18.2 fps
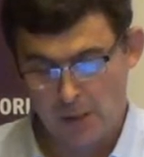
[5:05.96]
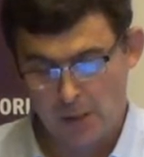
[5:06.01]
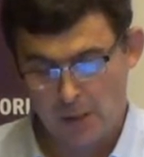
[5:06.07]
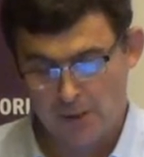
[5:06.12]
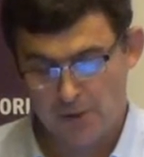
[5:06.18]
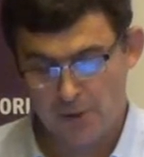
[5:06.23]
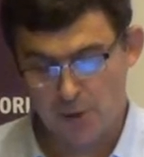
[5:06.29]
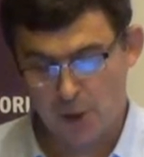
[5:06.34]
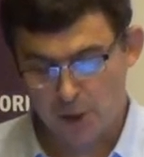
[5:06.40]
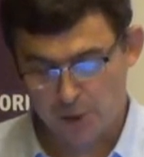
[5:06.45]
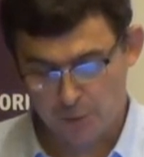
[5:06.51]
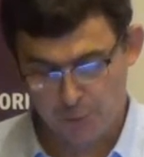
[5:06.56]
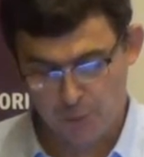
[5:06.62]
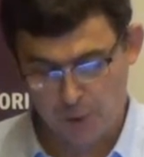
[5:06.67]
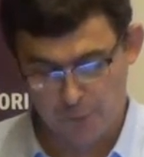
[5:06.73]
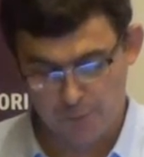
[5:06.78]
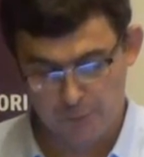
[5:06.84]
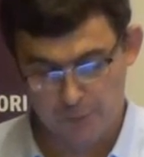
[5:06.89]
start
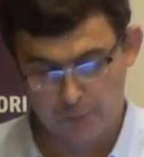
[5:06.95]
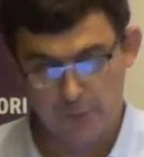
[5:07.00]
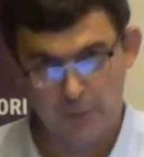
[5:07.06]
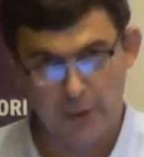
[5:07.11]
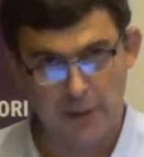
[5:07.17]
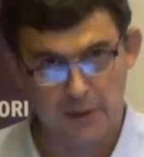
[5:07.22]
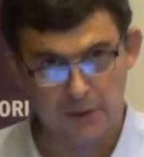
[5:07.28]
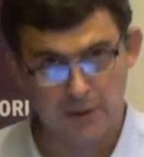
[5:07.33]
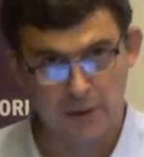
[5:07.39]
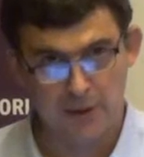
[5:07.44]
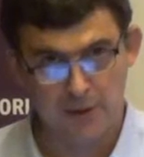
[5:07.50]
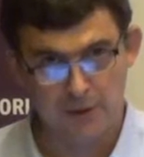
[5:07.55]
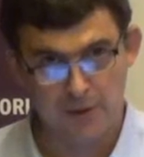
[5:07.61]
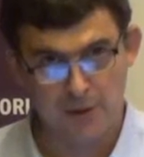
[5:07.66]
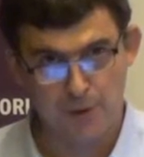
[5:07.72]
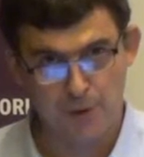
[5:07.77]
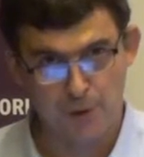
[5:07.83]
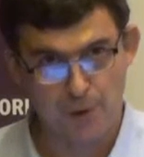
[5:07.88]
from, and
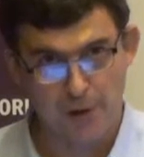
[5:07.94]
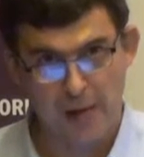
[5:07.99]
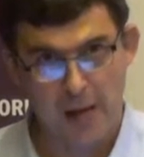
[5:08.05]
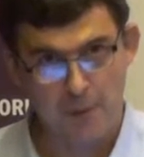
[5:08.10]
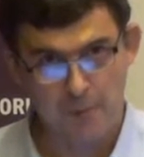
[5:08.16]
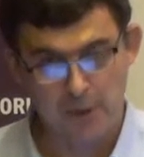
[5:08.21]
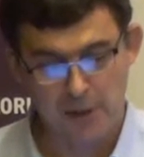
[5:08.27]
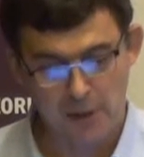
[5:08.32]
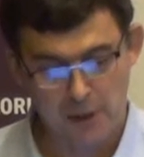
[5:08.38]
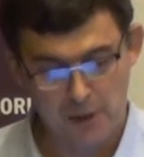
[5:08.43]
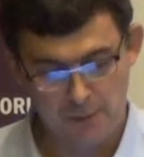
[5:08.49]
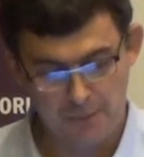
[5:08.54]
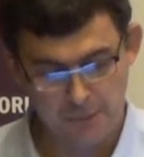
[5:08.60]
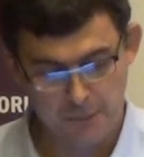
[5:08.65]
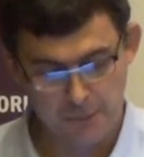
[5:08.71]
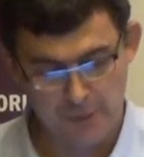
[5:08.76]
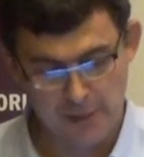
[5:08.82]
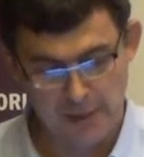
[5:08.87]
there's a happy
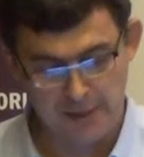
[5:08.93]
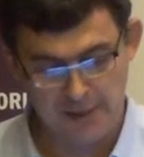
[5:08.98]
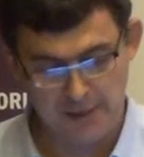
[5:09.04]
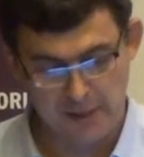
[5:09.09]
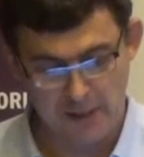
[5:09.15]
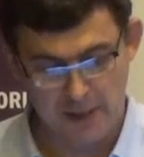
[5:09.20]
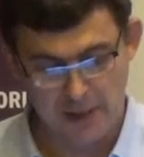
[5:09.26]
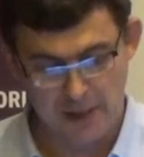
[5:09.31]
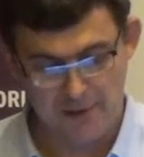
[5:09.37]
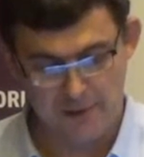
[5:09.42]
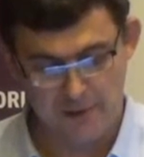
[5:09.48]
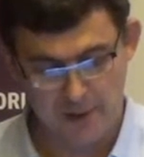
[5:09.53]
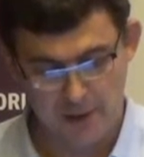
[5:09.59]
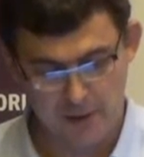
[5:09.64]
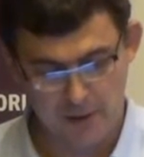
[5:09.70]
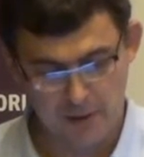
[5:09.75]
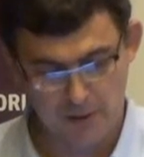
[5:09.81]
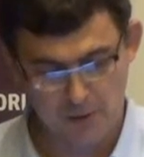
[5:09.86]
ending, I
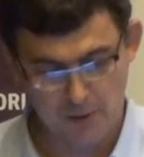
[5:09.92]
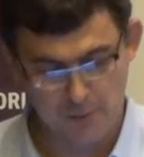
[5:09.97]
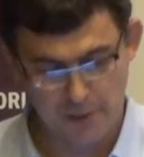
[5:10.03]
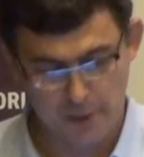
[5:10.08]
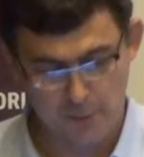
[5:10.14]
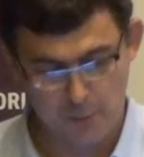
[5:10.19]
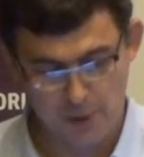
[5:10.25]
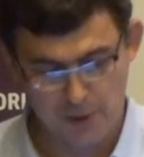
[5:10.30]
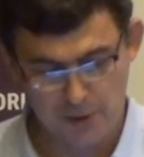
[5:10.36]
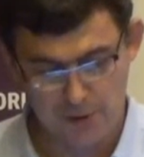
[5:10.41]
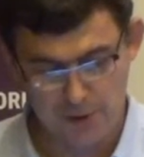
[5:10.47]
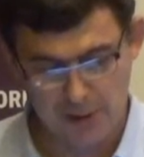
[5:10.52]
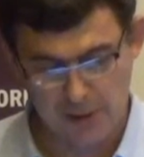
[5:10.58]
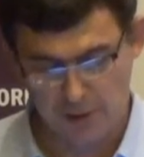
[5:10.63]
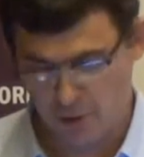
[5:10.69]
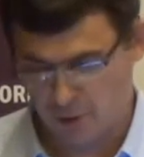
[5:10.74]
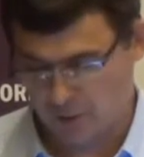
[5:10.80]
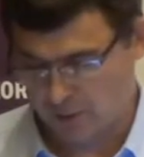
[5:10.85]
think, to my
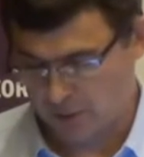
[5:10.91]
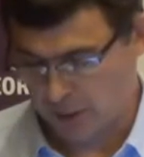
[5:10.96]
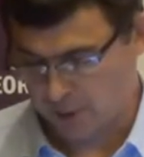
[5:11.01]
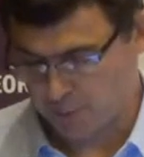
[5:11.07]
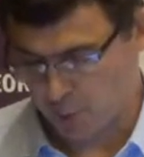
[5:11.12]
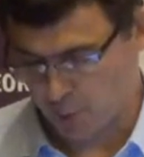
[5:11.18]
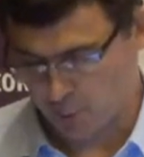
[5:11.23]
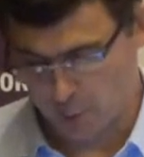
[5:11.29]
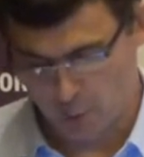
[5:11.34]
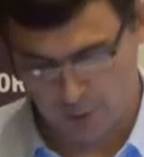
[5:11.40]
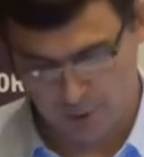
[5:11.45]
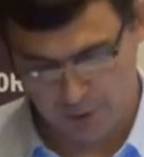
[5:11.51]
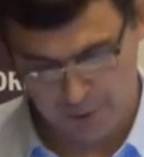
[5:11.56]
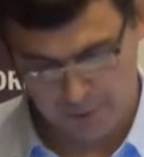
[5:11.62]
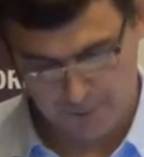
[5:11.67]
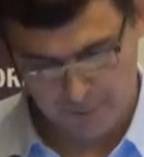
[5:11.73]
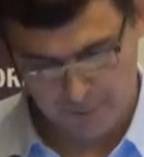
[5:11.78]
presentation up to a point.